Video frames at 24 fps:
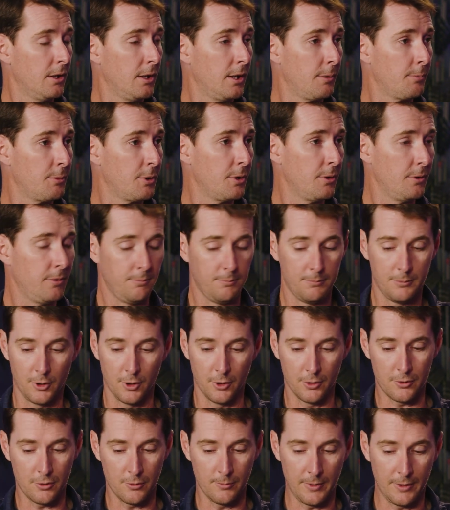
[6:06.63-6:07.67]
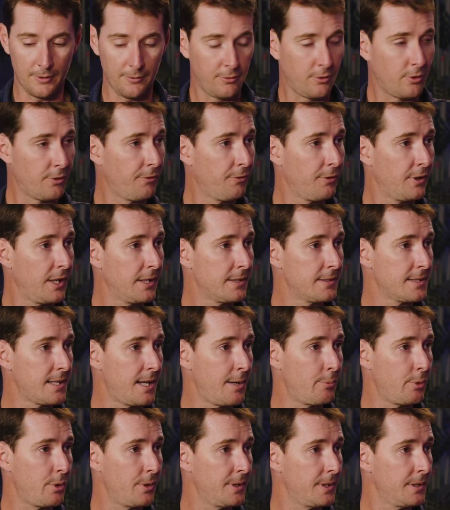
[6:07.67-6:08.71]
I'm going to go to my ForeFlight,
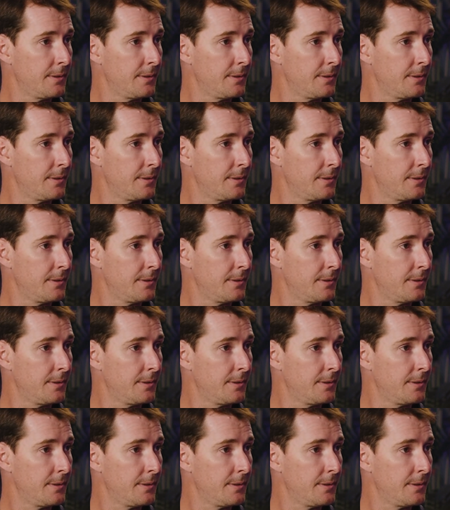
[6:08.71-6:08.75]
tap on